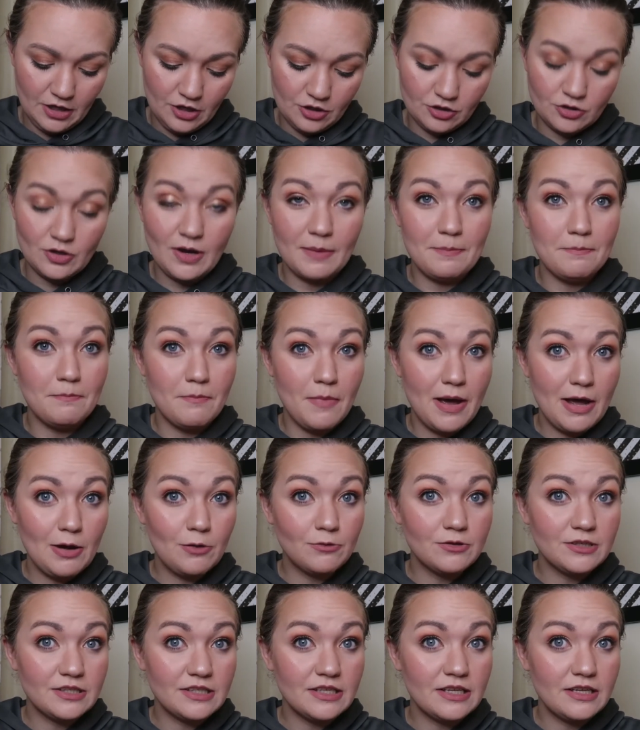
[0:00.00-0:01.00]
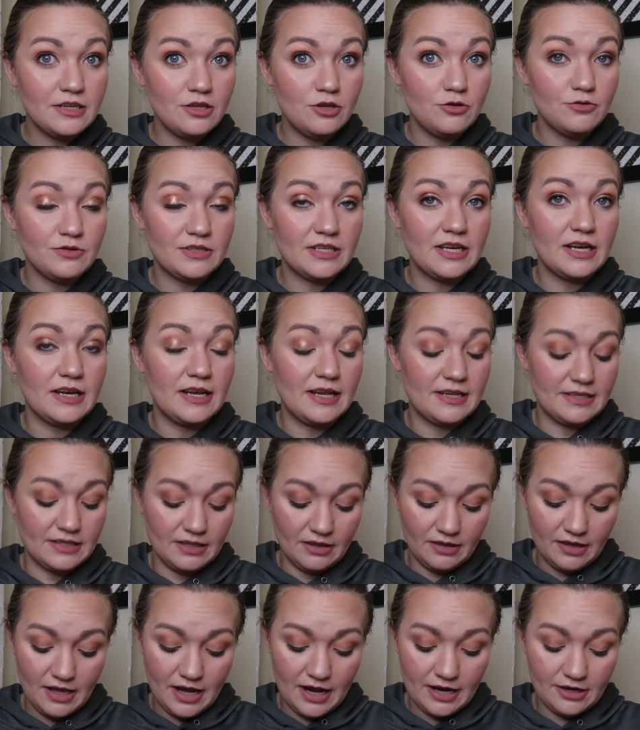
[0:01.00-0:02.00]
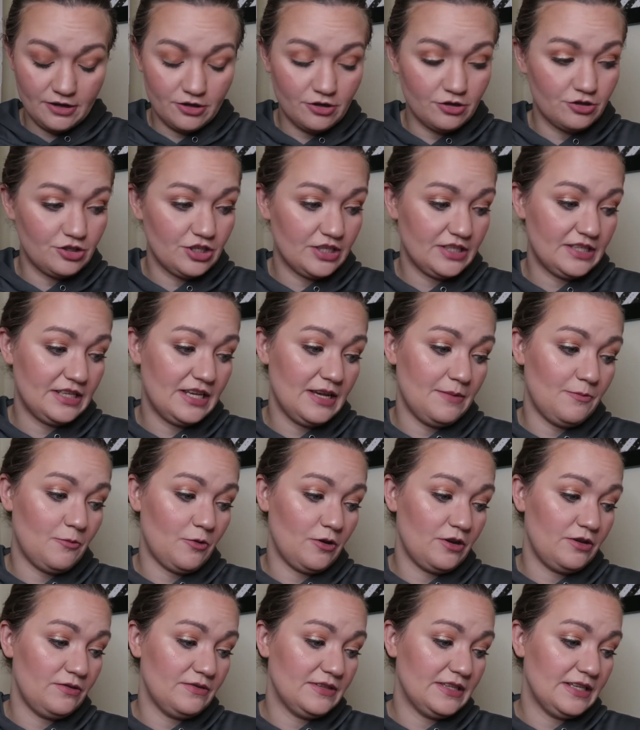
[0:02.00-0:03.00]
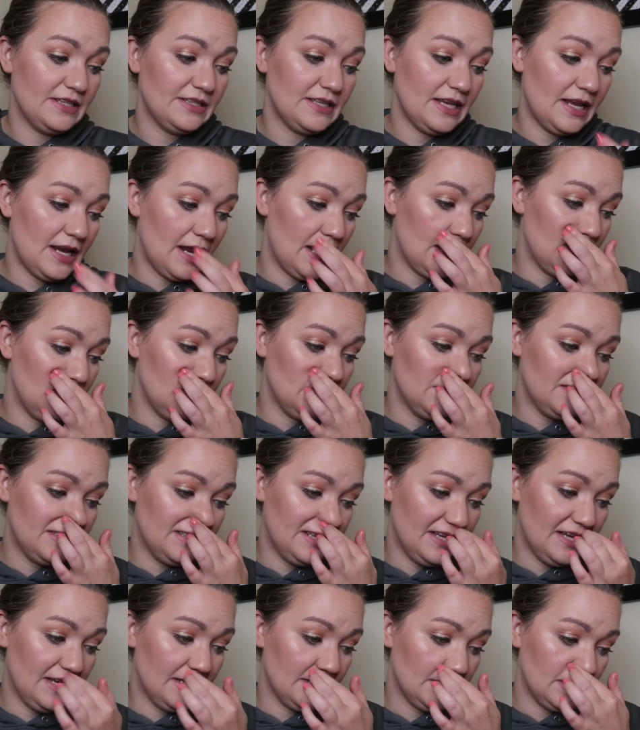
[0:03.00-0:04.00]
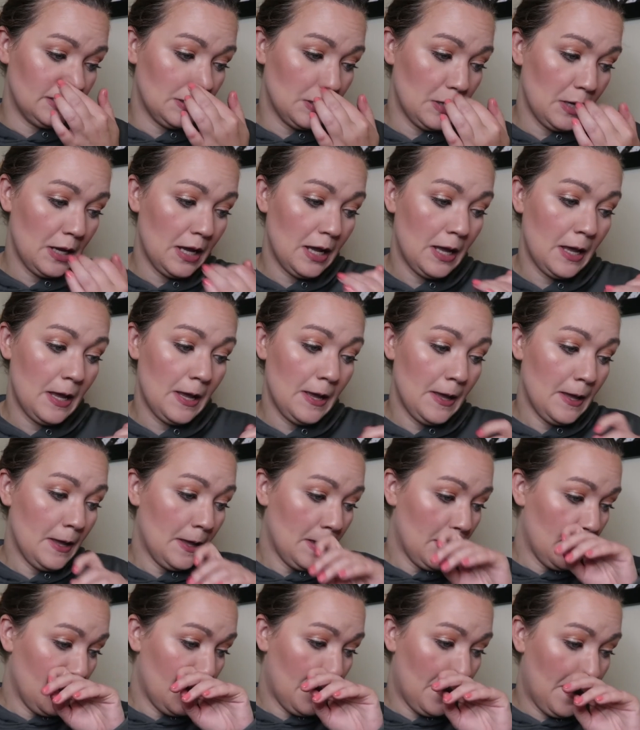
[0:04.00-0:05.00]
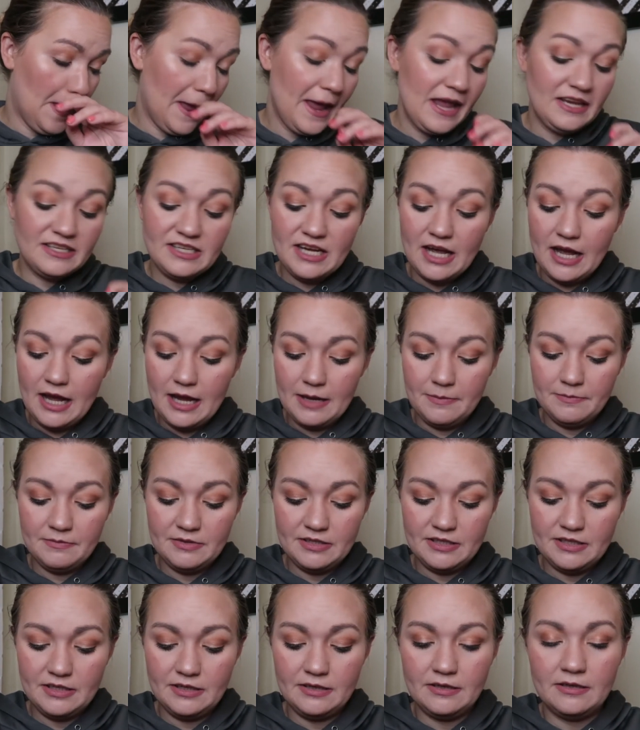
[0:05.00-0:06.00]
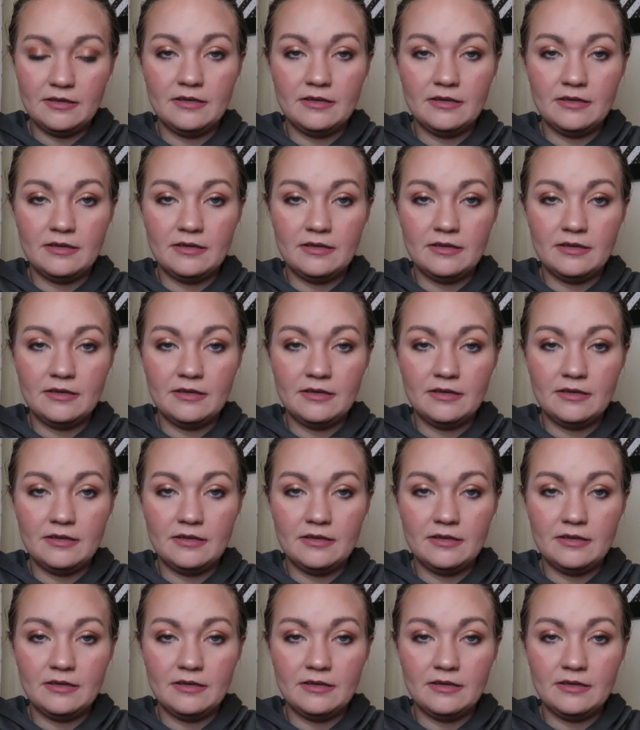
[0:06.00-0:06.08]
So I mostly used it as a liner just to get more uses, and I used it 8 times.